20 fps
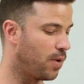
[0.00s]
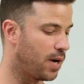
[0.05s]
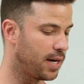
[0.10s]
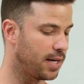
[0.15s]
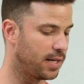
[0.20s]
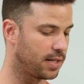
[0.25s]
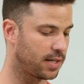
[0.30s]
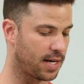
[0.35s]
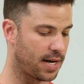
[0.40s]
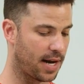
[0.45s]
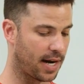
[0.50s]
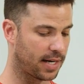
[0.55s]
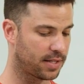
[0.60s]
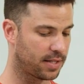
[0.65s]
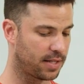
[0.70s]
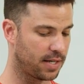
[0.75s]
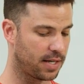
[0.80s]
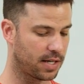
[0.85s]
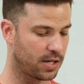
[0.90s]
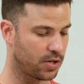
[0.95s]
one, it
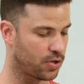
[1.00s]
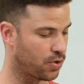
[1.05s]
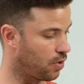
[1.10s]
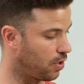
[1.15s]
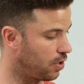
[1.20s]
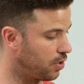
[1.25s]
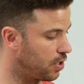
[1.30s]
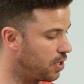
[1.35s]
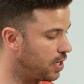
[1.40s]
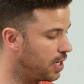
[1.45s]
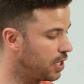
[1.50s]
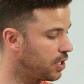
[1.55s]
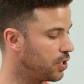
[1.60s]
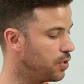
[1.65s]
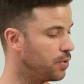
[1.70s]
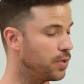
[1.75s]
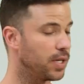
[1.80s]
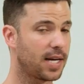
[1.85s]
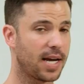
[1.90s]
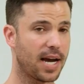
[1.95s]
connects the controller unit
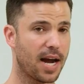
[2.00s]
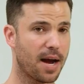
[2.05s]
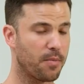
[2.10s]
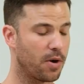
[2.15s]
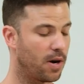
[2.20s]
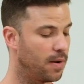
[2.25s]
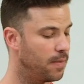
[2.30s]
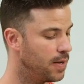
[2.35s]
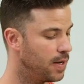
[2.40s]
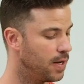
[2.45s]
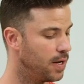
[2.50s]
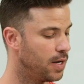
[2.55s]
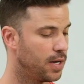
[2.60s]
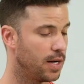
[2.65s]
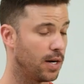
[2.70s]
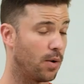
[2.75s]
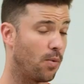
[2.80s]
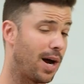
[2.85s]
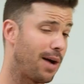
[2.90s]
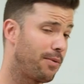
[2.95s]
to the camera.
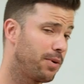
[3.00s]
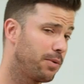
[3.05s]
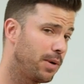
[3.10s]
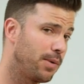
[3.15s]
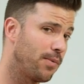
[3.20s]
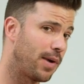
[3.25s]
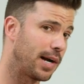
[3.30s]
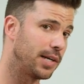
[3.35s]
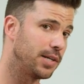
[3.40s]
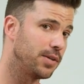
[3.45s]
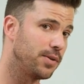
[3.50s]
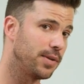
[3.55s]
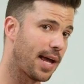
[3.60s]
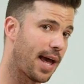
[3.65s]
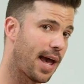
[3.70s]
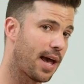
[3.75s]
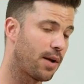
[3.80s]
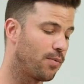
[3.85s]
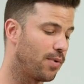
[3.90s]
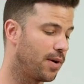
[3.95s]
Now, why would we want to do
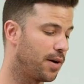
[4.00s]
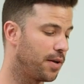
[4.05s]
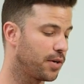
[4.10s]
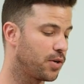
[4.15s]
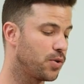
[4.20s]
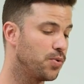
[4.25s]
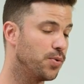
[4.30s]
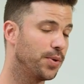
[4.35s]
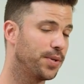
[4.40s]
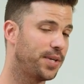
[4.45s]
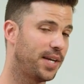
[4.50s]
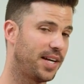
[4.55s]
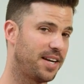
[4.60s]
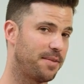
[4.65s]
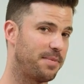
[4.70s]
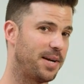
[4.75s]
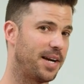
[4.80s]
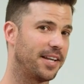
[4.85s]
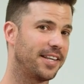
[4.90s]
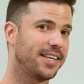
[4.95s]
that? Well, the cool thing
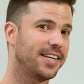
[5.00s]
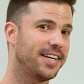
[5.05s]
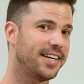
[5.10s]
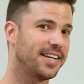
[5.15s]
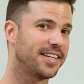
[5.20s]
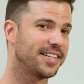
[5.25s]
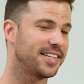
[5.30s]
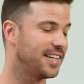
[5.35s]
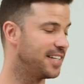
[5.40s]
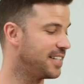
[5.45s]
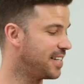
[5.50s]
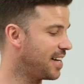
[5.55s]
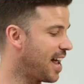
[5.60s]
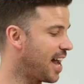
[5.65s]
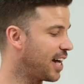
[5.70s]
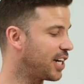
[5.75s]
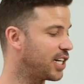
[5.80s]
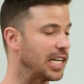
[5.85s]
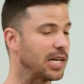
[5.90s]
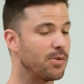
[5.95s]
about this is it
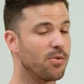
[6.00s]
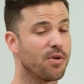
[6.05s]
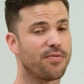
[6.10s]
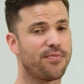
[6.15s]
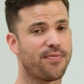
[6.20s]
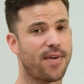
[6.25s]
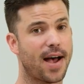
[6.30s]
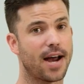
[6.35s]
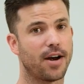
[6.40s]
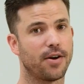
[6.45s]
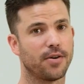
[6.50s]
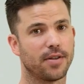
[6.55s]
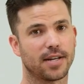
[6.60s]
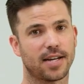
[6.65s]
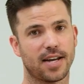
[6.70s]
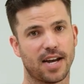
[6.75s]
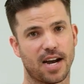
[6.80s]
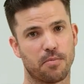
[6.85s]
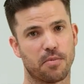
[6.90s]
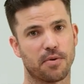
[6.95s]
actually will fire the
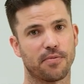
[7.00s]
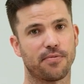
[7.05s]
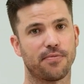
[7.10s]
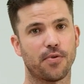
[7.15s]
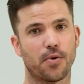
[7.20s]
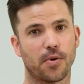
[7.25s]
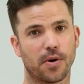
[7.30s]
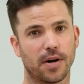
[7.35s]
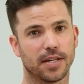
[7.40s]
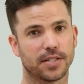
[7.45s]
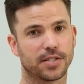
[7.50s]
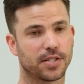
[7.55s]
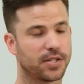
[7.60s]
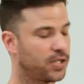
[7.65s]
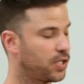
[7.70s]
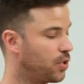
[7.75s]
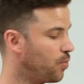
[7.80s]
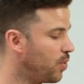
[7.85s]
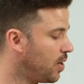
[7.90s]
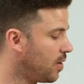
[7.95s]
camera for us,
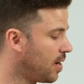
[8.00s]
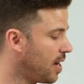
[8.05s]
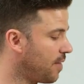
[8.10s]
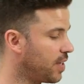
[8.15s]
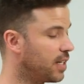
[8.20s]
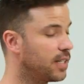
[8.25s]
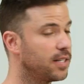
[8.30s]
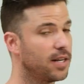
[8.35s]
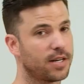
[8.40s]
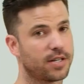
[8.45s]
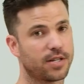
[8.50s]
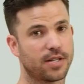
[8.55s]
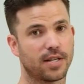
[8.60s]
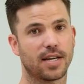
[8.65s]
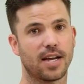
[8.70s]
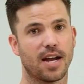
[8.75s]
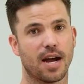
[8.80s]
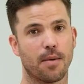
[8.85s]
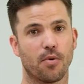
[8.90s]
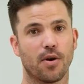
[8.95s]
so we don't have to touch the
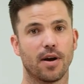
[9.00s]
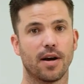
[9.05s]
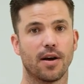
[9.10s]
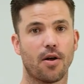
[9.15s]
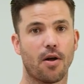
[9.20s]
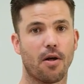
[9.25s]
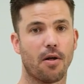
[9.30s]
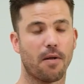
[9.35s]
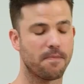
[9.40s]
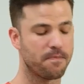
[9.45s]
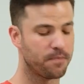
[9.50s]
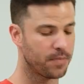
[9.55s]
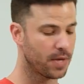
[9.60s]
camera at all.